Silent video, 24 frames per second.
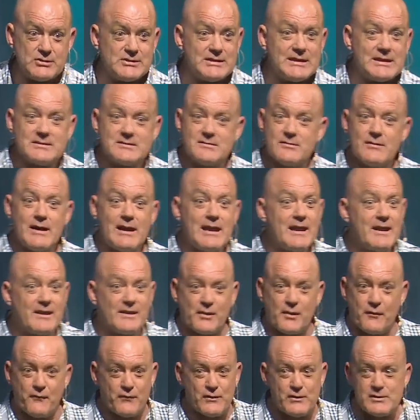You see, it's
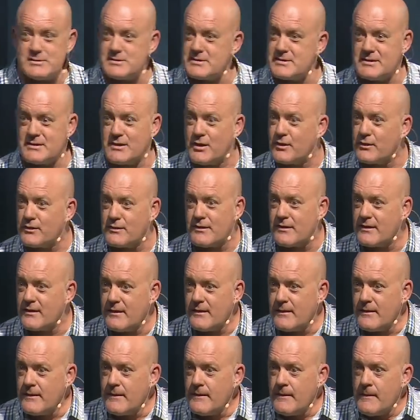relative, isn't it?
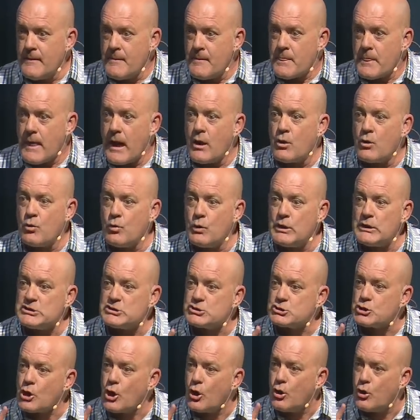And
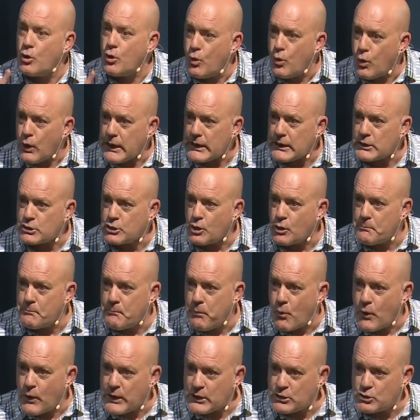we're so quick to
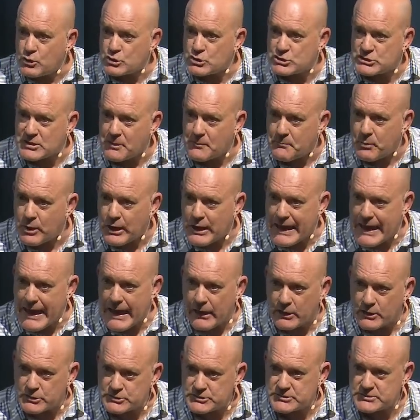point to
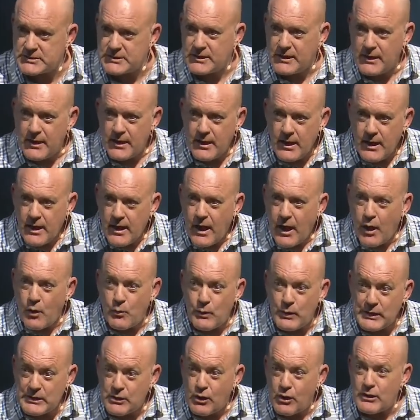somebody else,
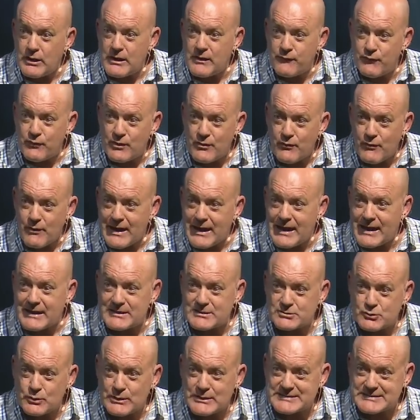and we don't even
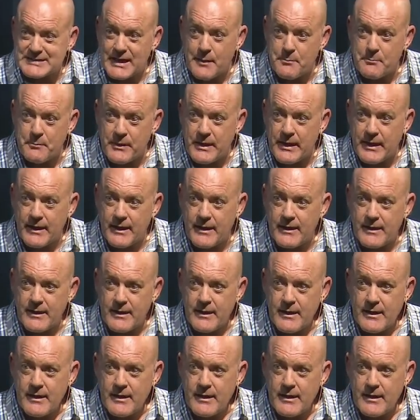realize what's happening.